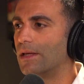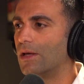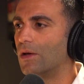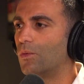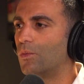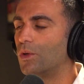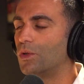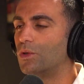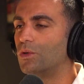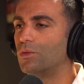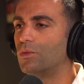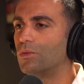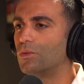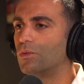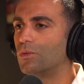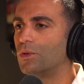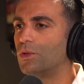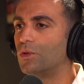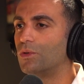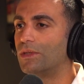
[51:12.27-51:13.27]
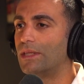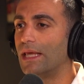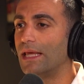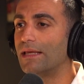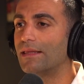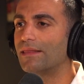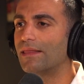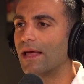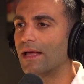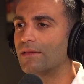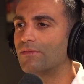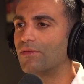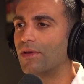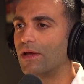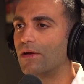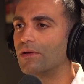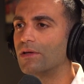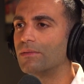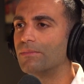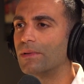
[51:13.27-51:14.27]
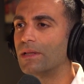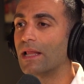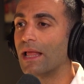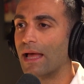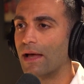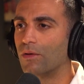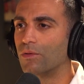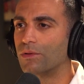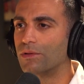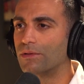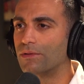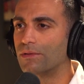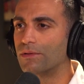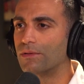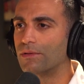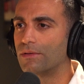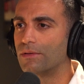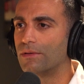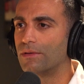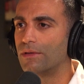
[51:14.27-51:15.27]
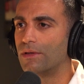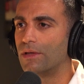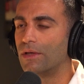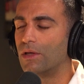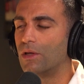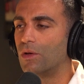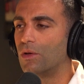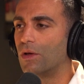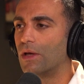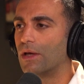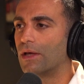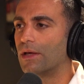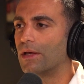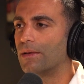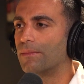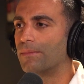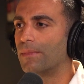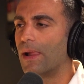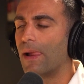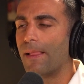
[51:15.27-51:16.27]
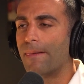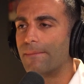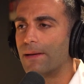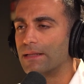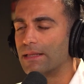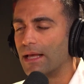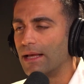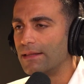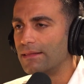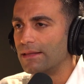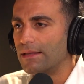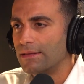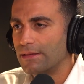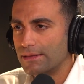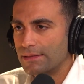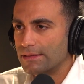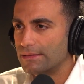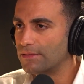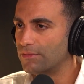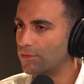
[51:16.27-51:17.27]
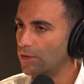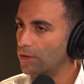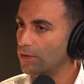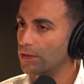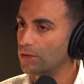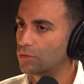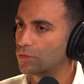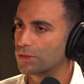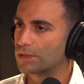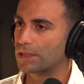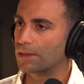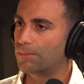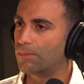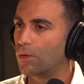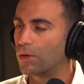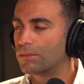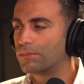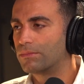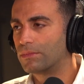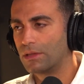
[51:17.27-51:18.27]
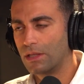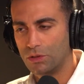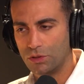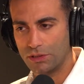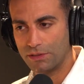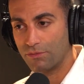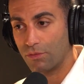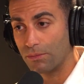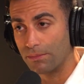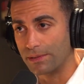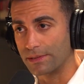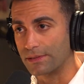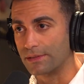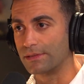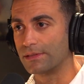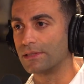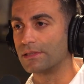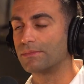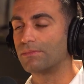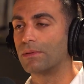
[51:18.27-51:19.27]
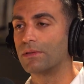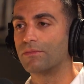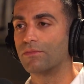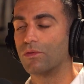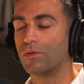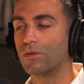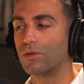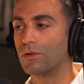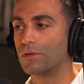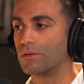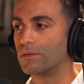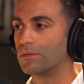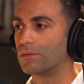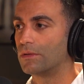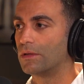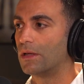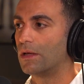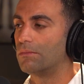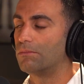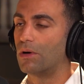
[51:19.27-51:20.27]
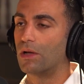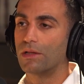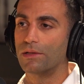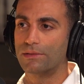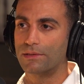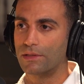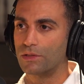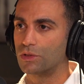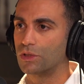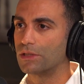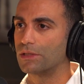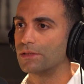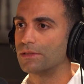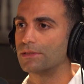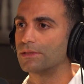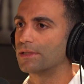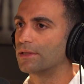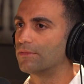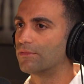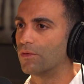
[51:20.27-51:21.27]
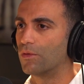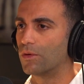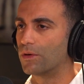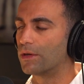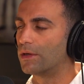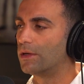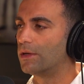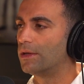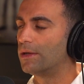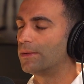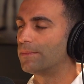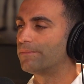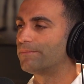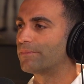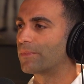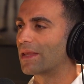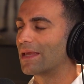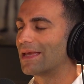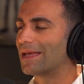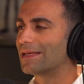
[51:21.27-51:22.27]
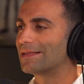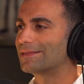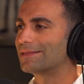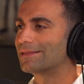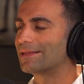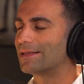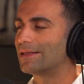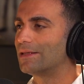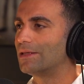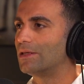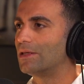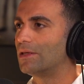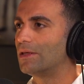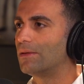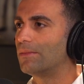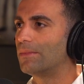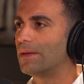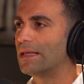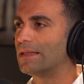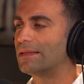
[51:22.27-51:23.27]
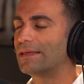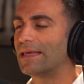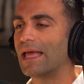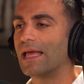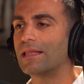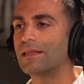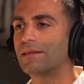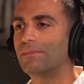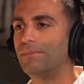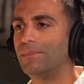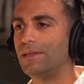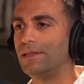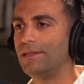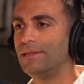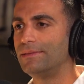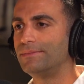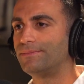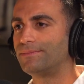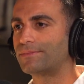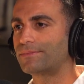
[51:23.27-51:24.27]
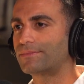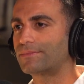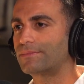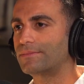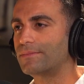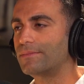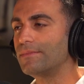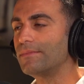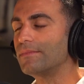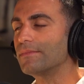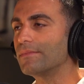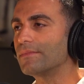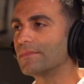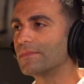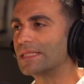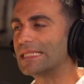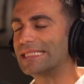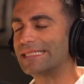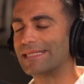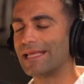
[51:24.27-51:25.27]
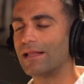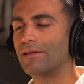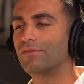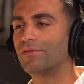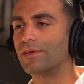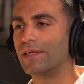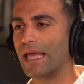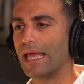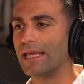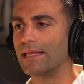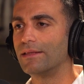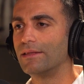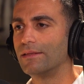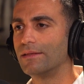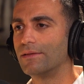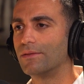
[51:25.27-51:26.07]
When you take that variable out, and I think this is a very interesting point, not just for businesses, but for politicians and is it can't be self-gain